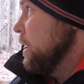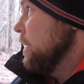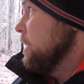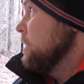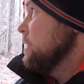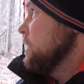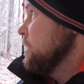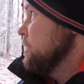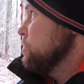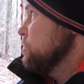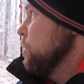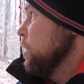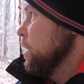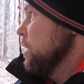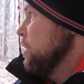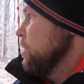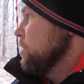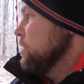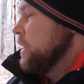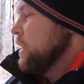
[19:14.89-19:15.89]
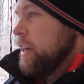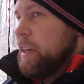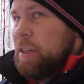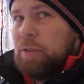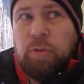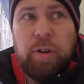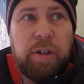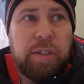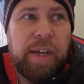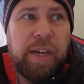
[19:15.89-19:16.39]
it's one of those days
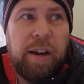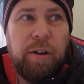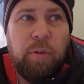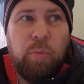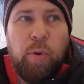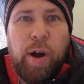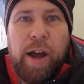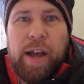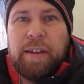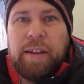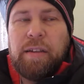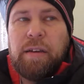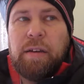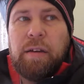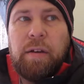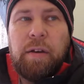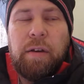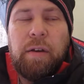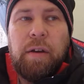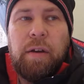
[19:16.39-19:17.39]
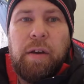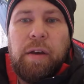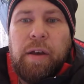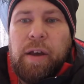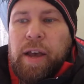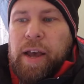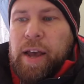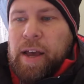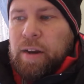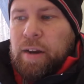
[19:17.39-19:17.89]
where it's kind of wet,
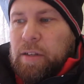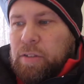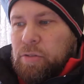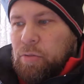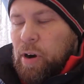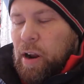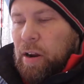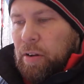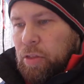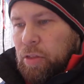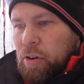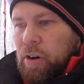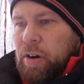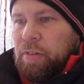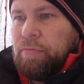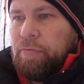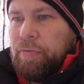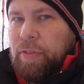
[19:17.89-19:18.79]
and it's around 30.